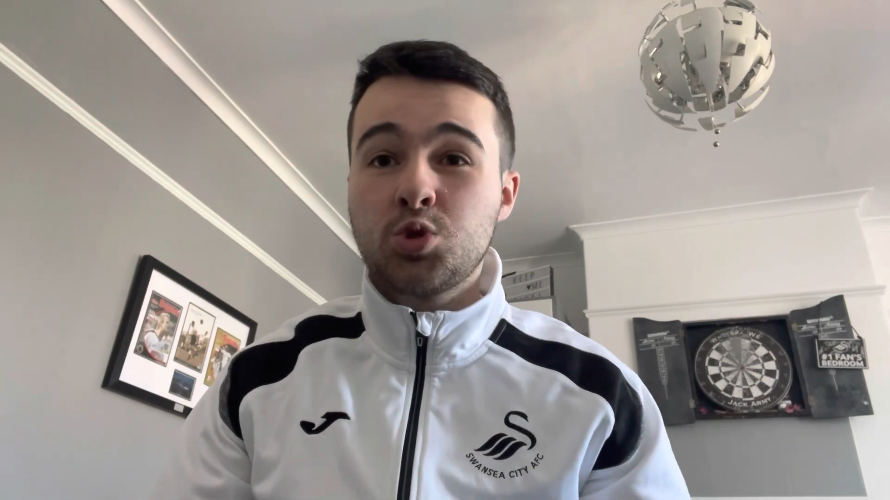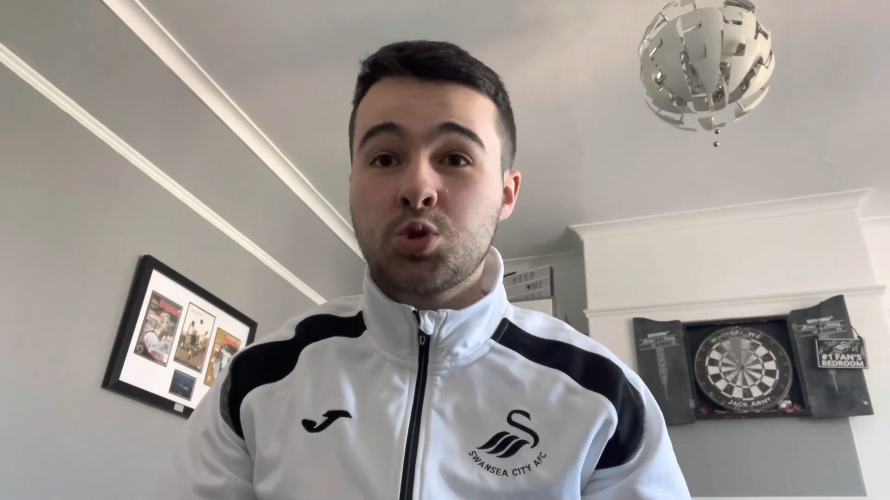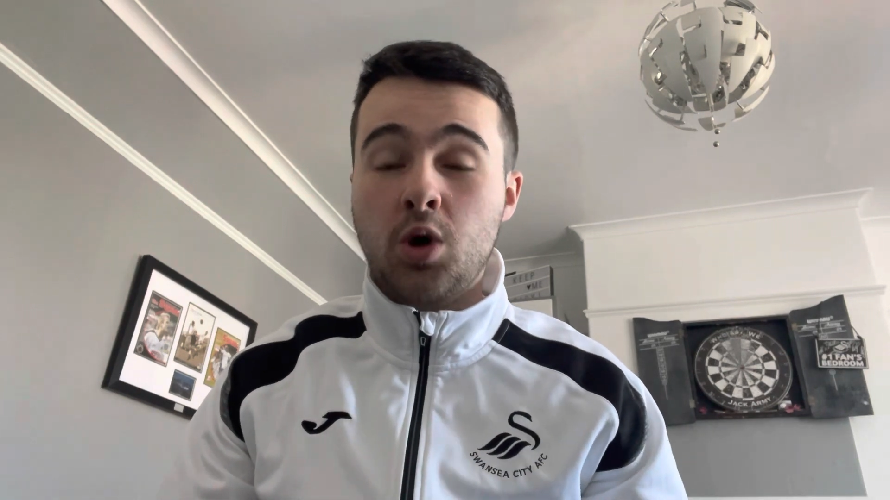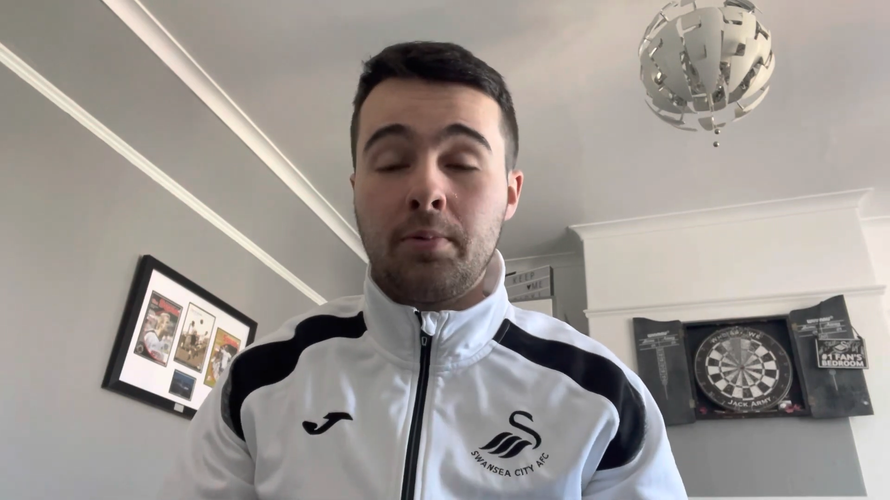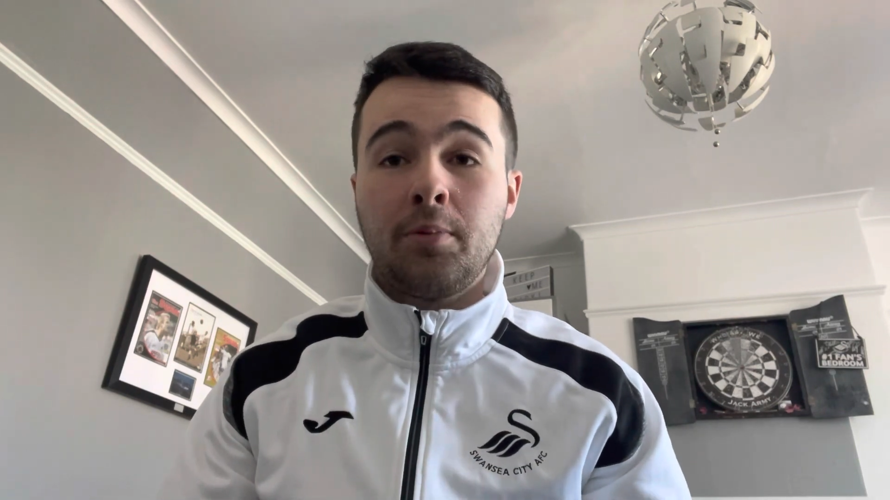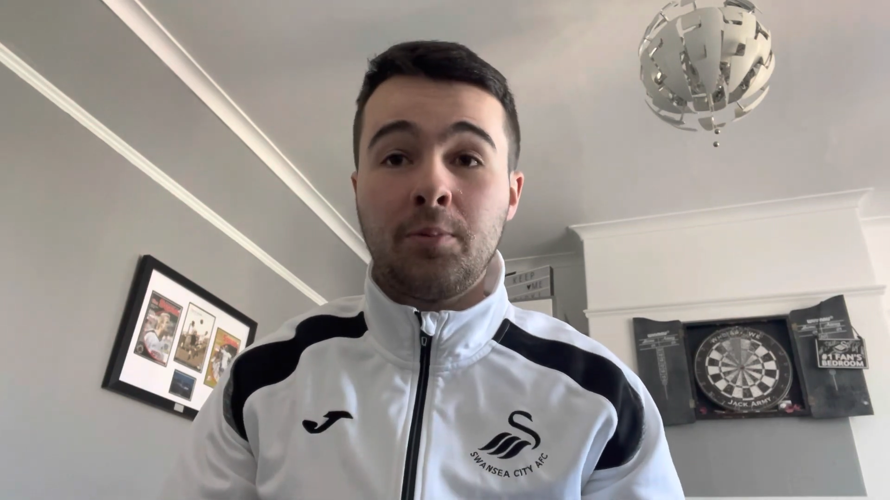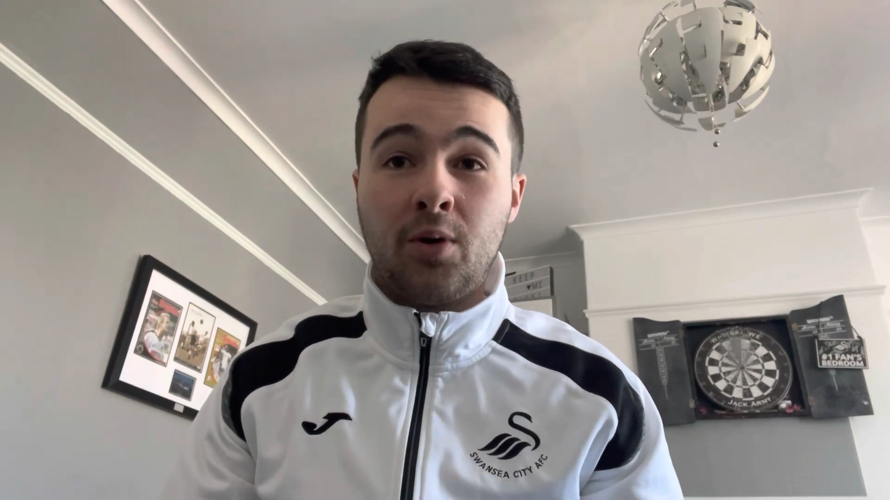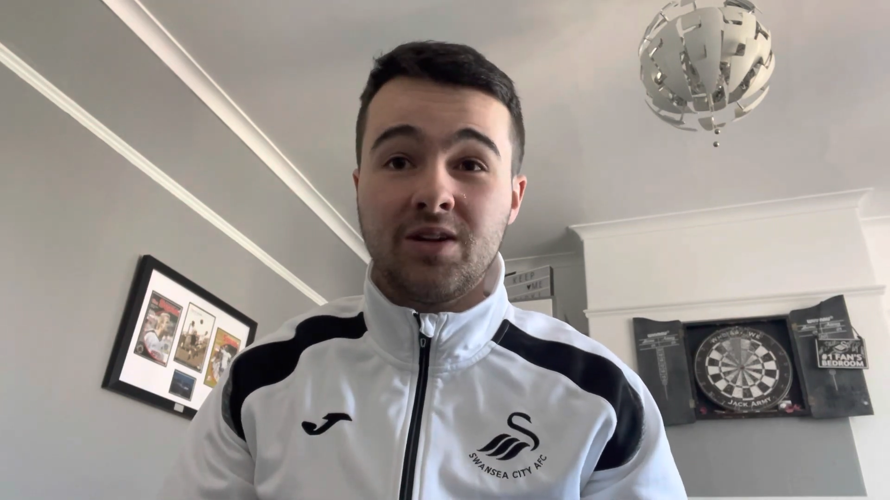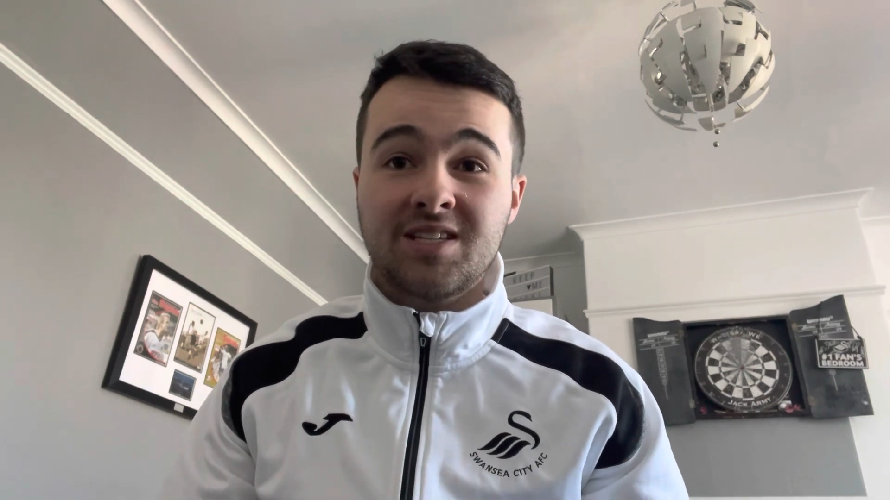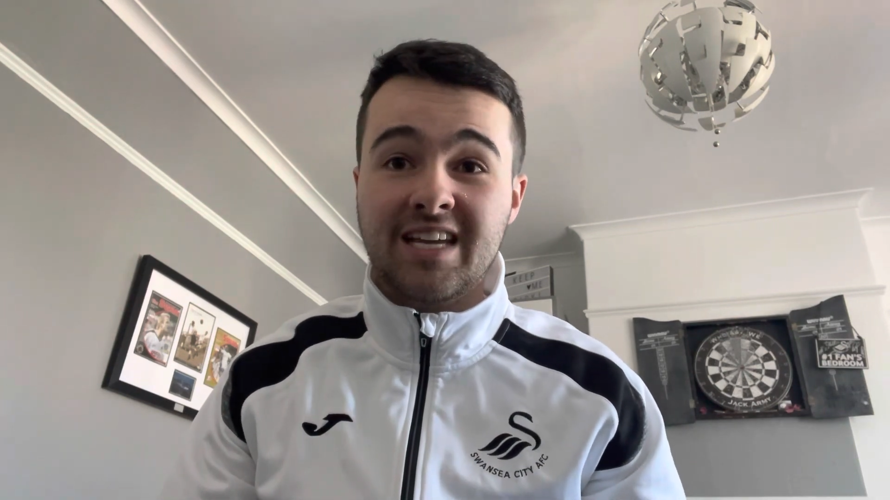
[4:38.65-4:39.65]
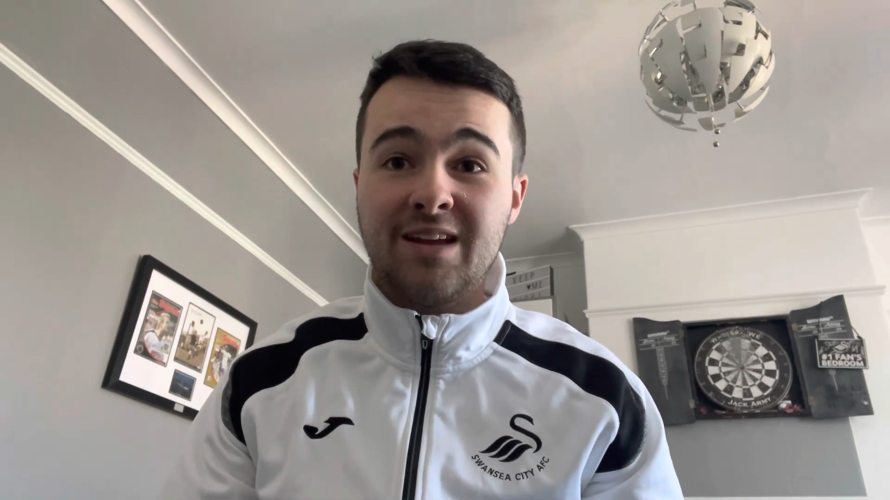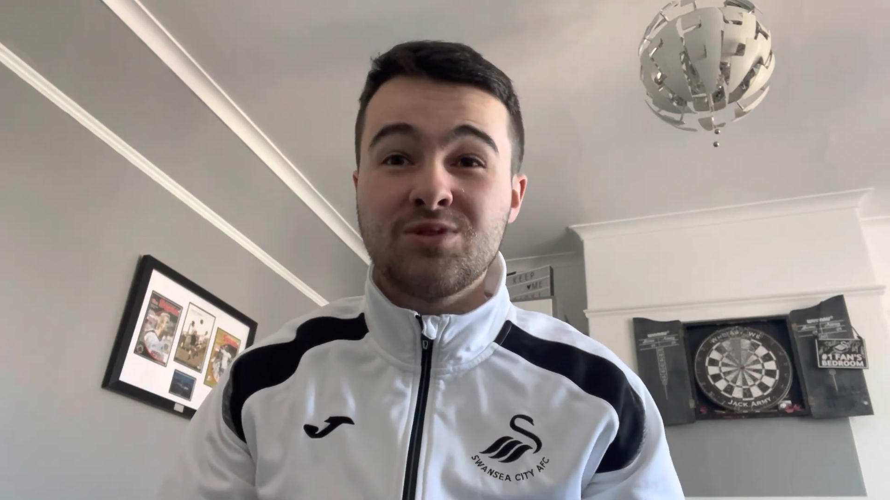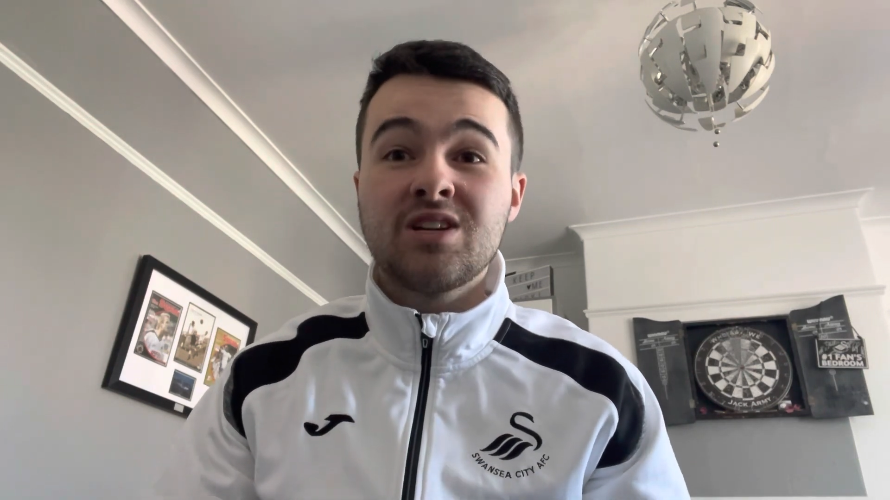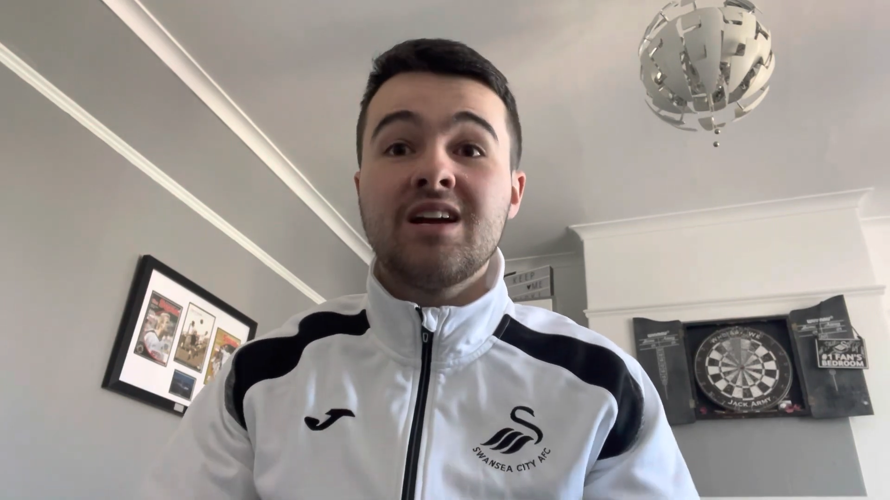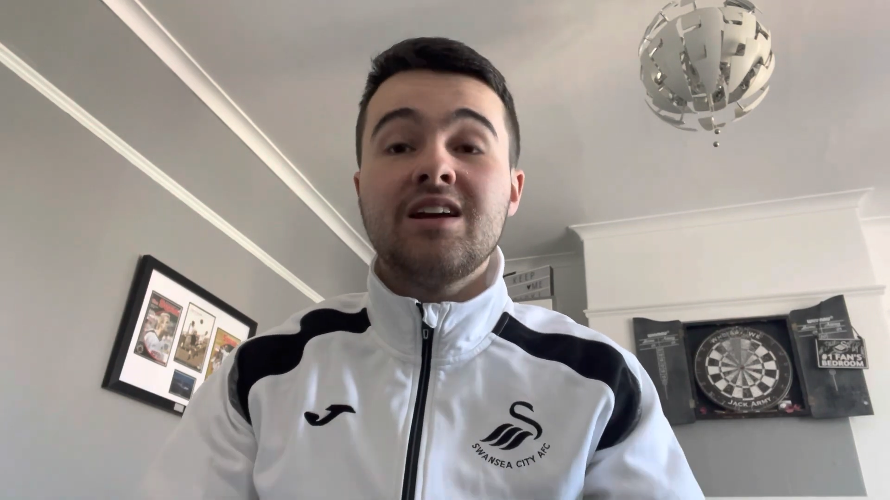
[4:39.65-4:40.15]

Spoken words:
droppable points games.